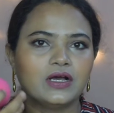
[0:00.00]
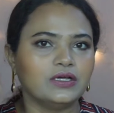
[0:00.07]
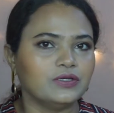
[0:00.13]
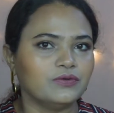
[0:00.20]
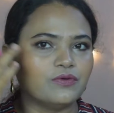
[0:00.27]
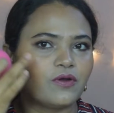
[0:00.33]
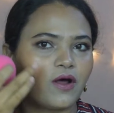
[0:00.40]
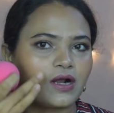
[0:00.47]
You
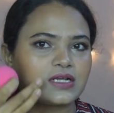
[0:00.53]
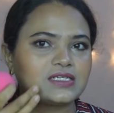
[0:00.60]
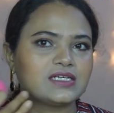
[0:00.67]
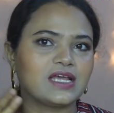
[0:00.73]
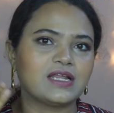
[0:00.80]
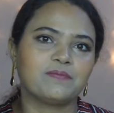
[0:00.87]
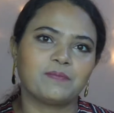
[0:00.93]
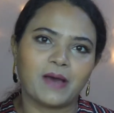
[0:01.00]
will not see
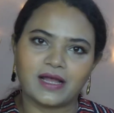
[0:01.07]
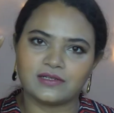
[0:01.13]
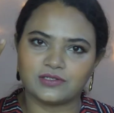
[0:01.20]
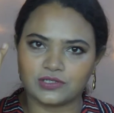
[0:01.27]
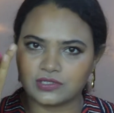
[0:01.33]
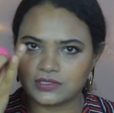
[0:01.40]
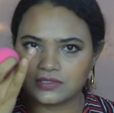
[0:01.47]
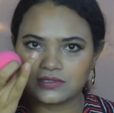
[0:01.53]
any
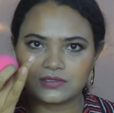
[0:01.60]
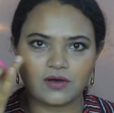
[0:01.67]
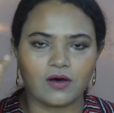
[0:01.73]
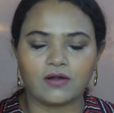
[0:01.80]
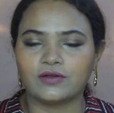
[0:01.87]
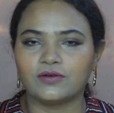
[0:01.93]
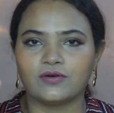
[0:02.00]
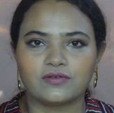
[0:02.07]
patches
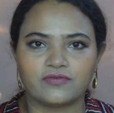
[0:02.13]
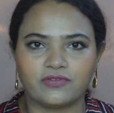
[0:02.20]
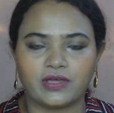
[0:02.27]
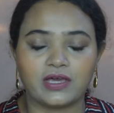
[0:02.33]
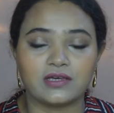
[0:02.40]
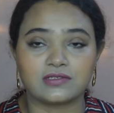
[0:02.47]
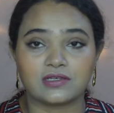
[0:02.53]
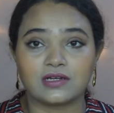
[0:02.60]
on your
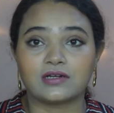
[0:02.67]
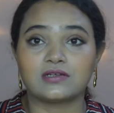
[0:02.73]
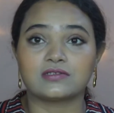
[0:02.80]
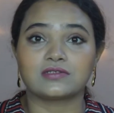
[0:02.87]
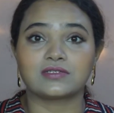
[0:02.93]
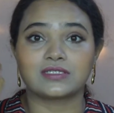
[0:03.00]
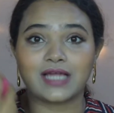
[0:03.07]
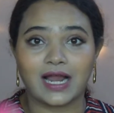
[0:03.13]
face. It is
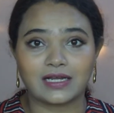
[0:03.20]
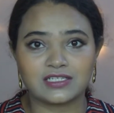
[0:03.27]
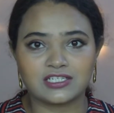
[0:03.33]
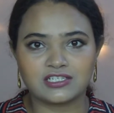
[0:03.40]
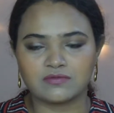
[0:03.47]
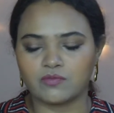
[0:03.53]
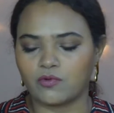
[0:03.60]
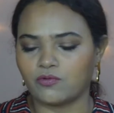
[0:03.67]
that
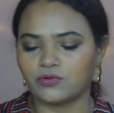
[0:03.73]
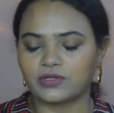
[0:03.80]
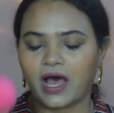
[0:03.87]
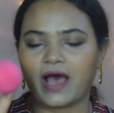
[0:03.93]
smooth.